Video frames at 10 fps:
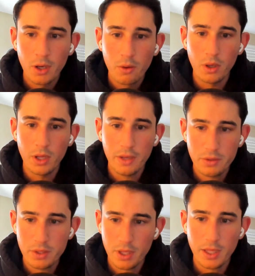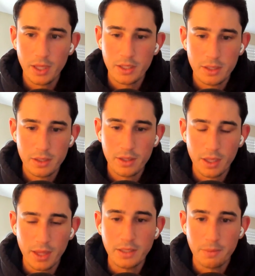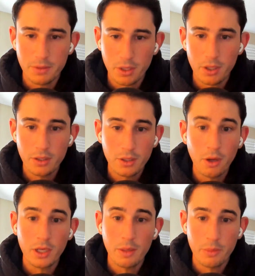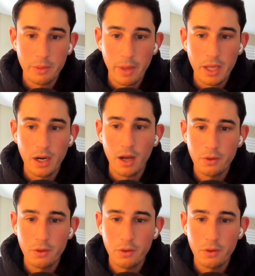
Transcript: Well, if you think that's that that's absurd, go look at Bernie Madoff,